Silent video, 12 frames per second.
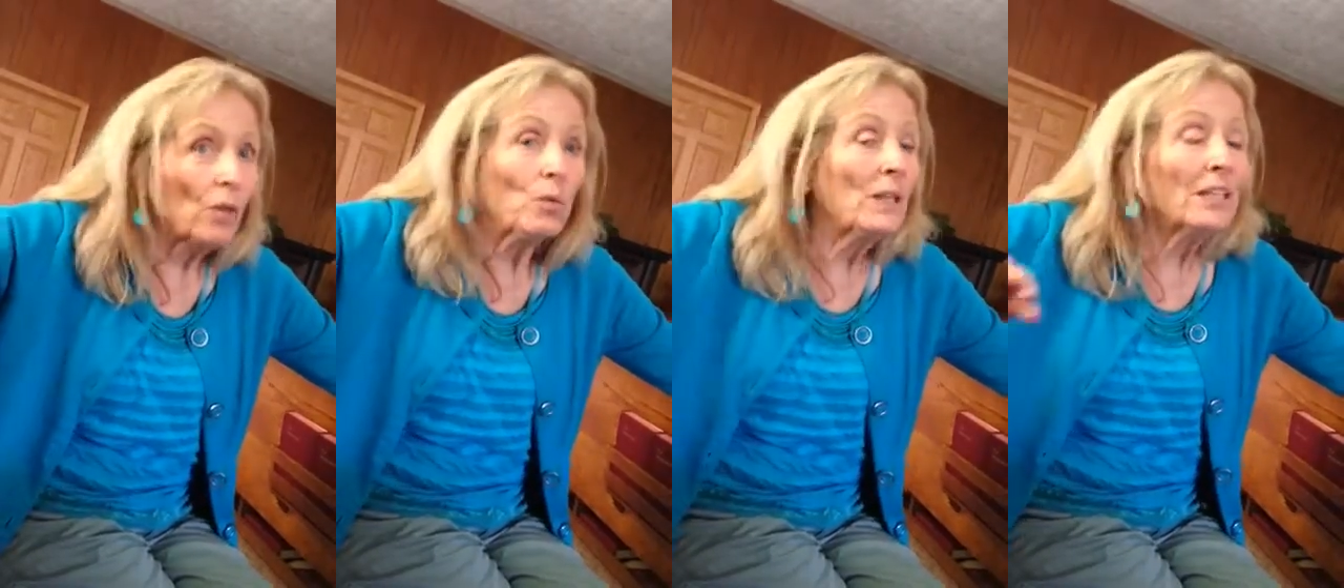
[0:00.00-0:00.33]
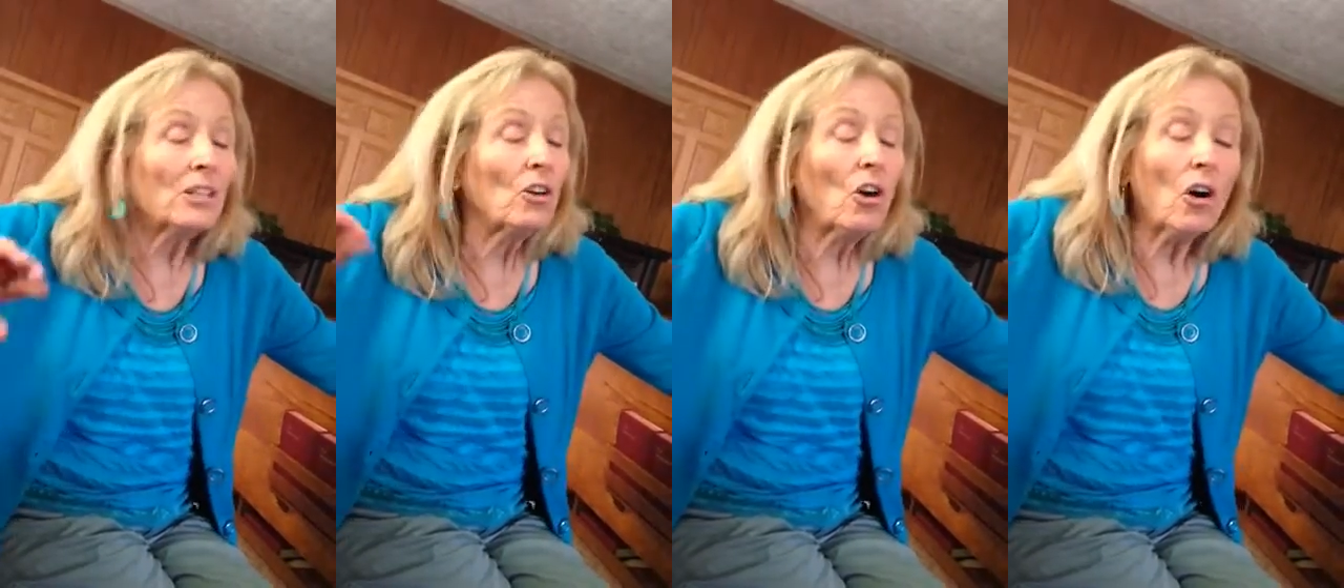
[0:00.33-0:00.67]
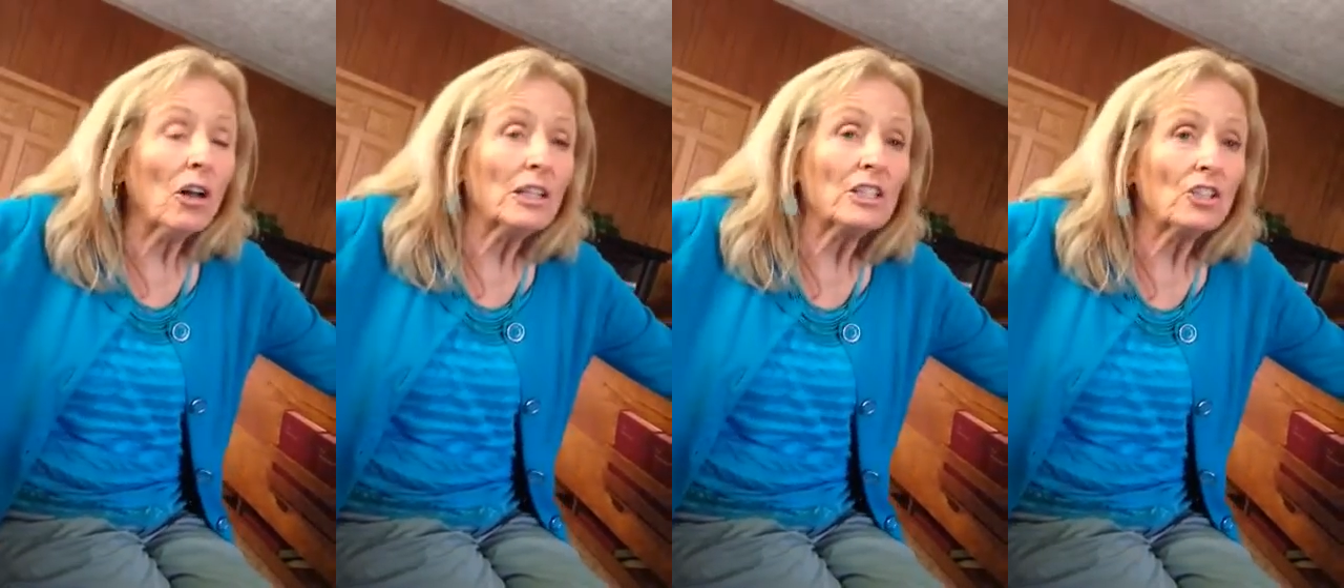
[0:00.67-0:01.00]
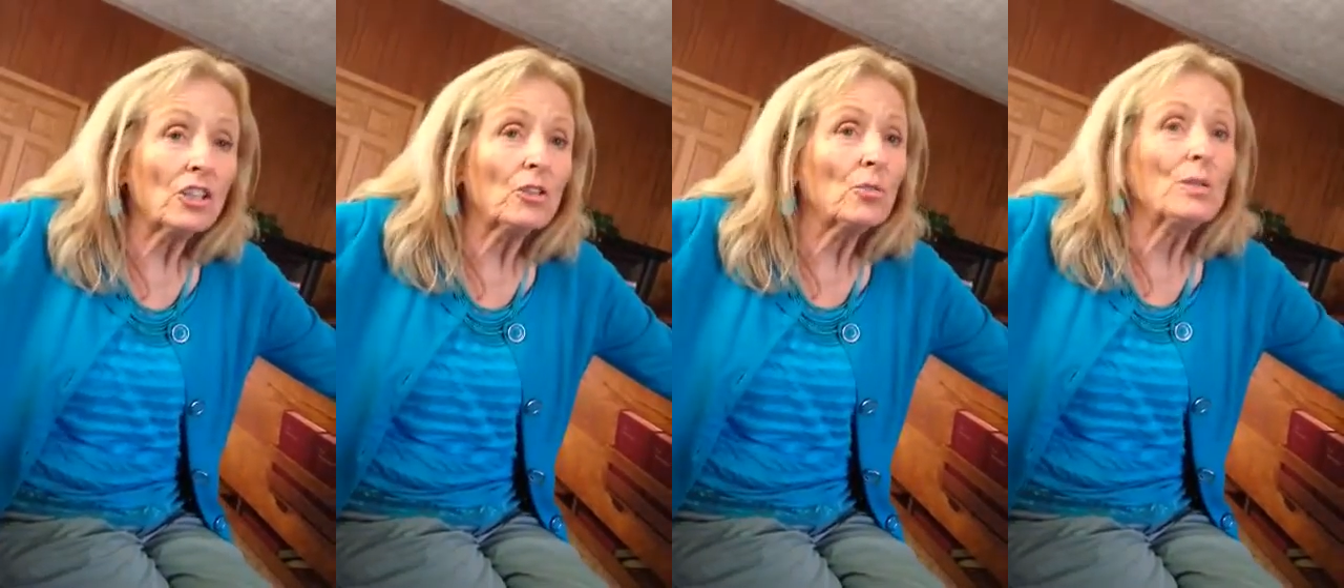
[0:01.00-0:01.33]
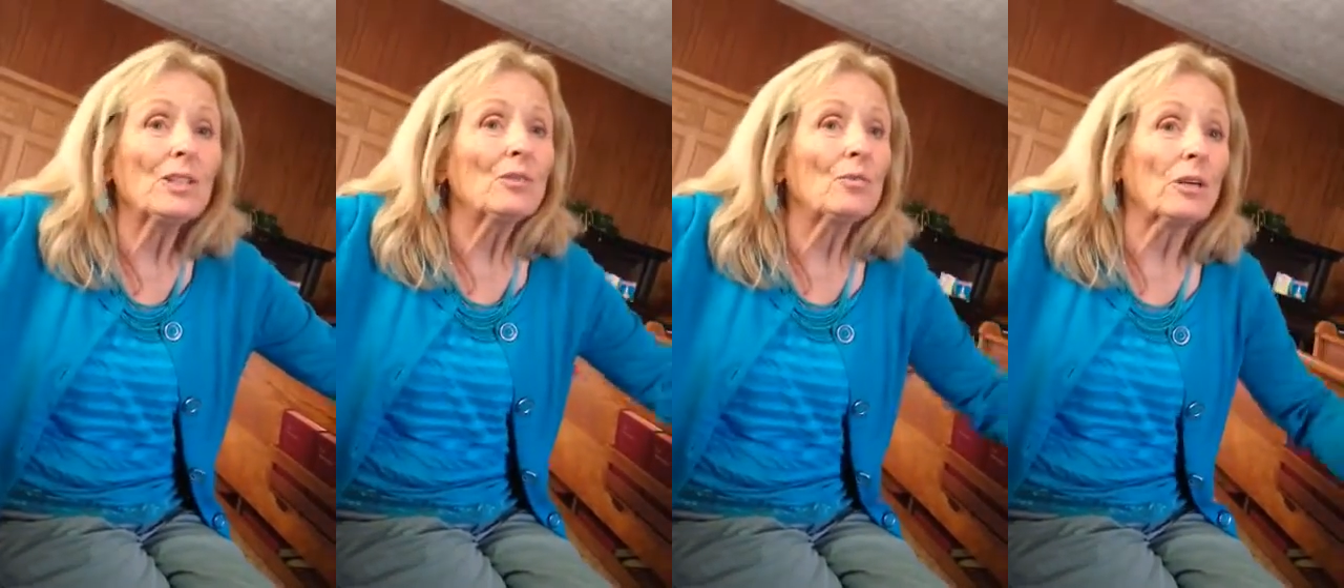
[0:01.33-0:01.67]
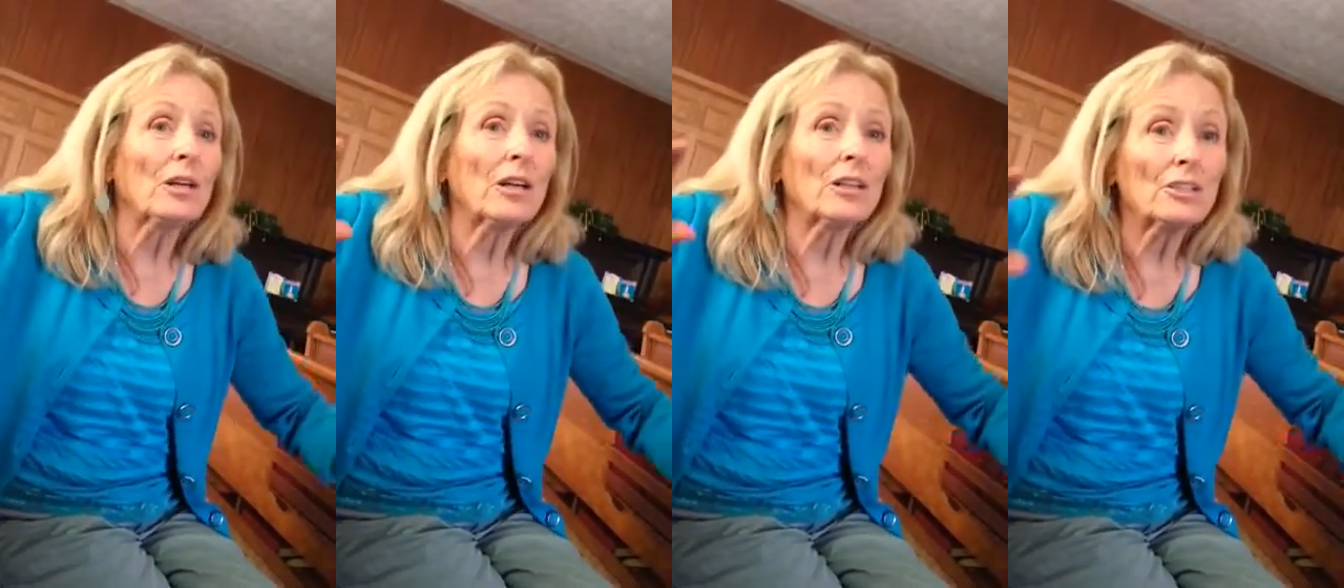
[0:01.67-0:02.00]
And we didn't call each other, we didn't
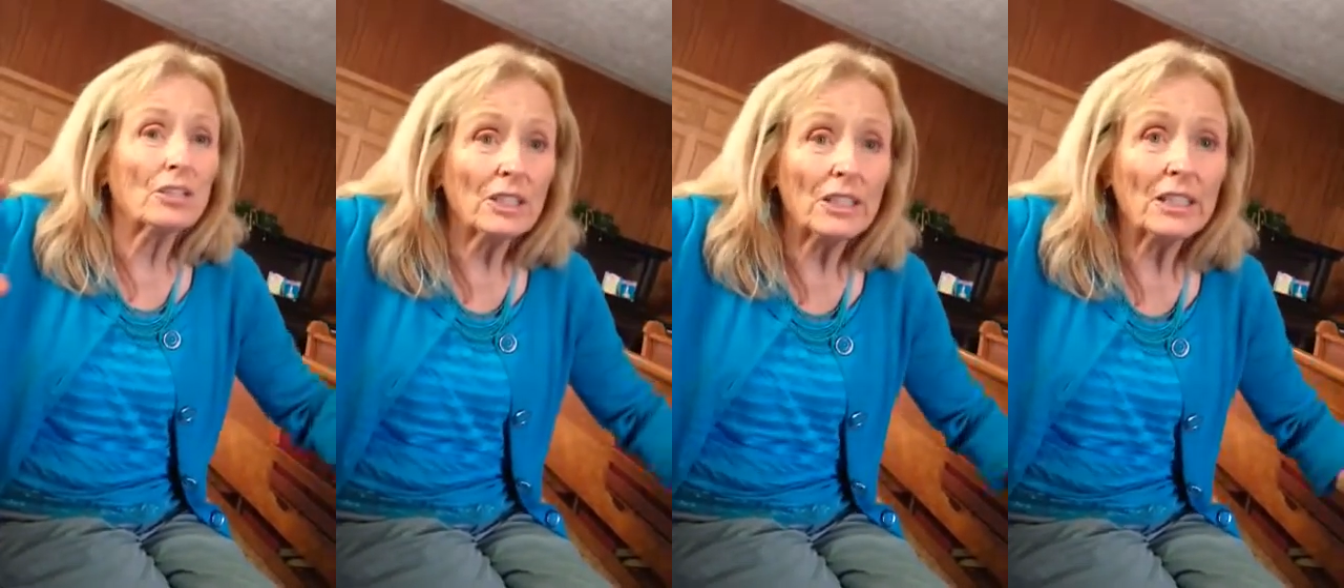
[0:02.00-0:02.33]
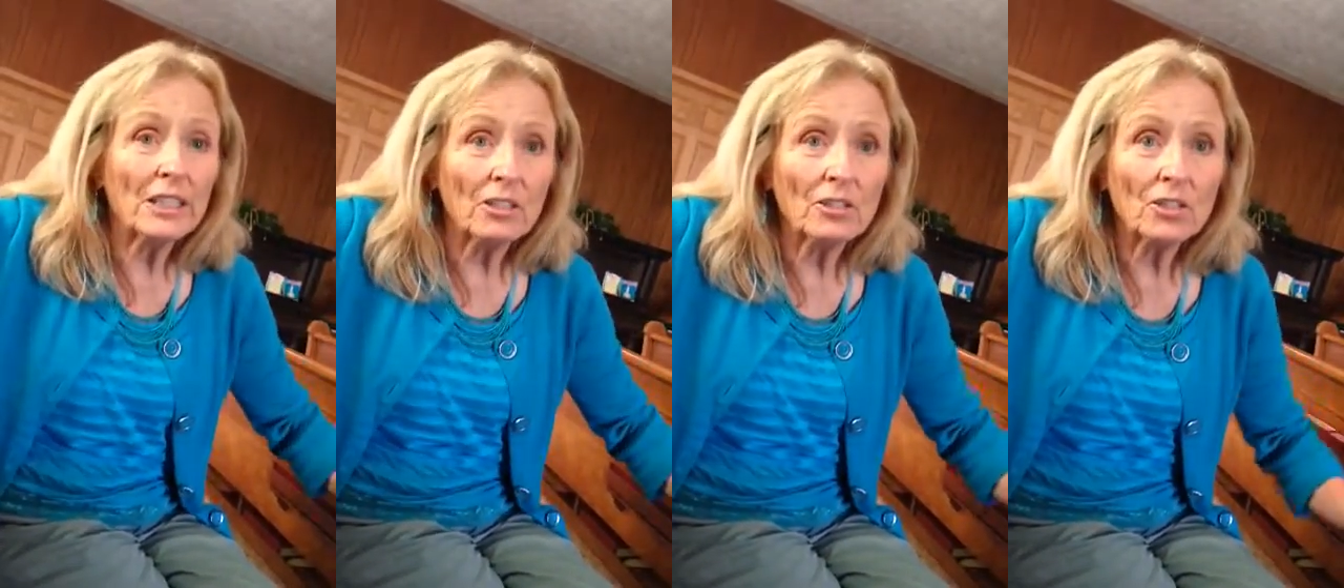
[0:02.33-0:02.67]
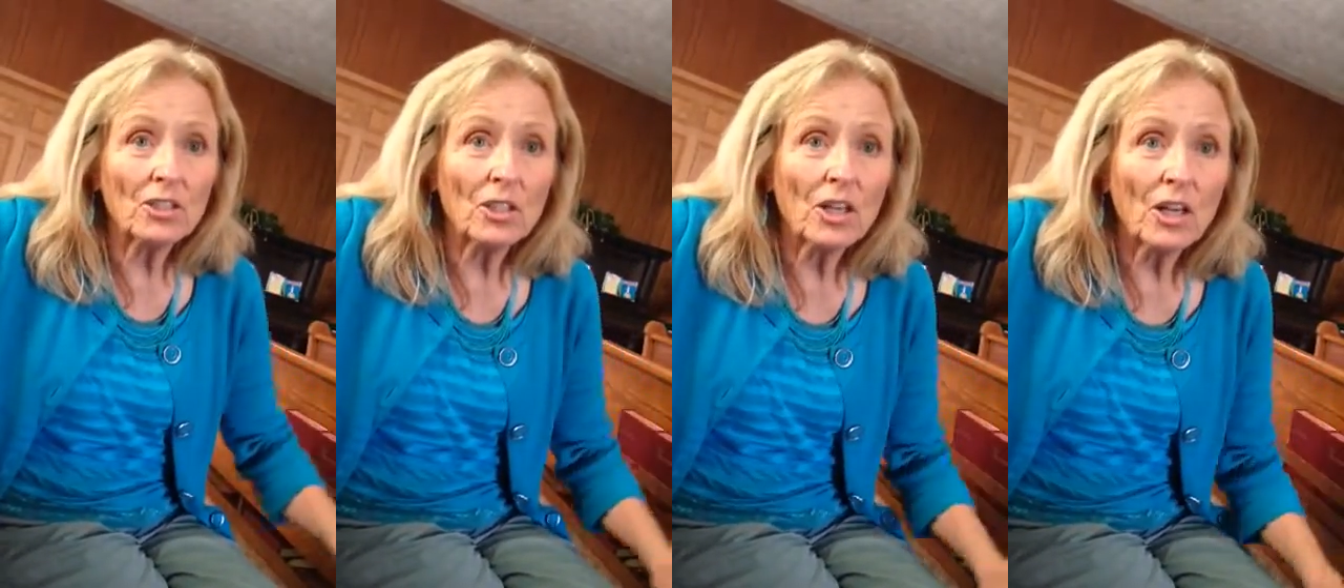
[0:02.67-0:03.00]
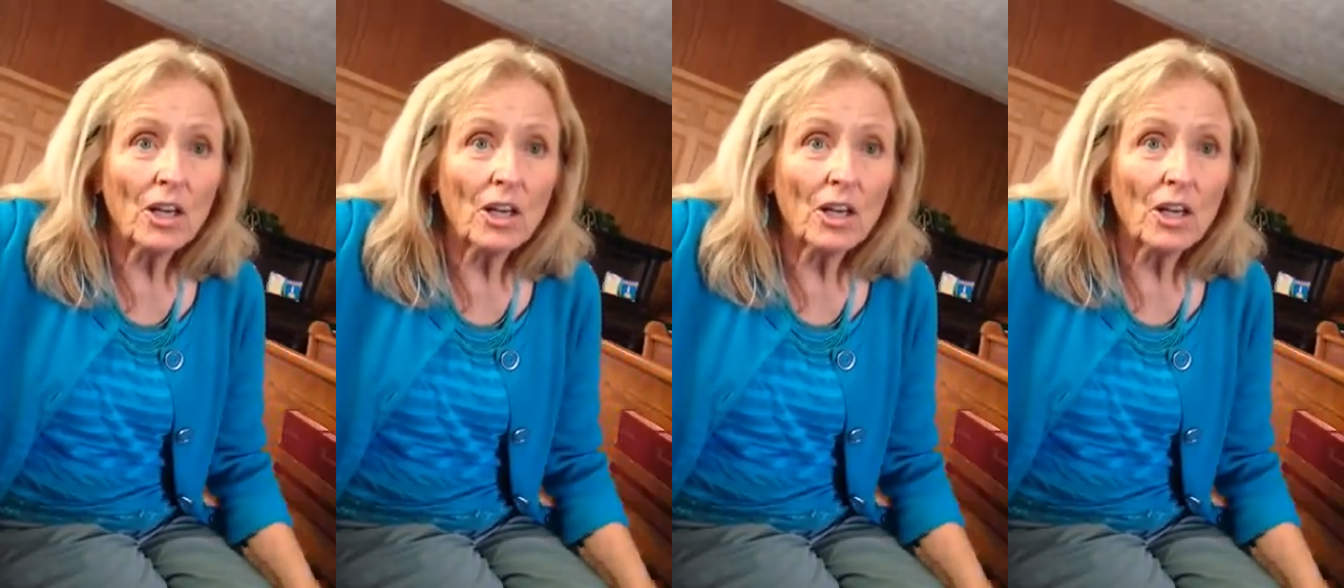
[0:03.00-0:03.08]
work out our details.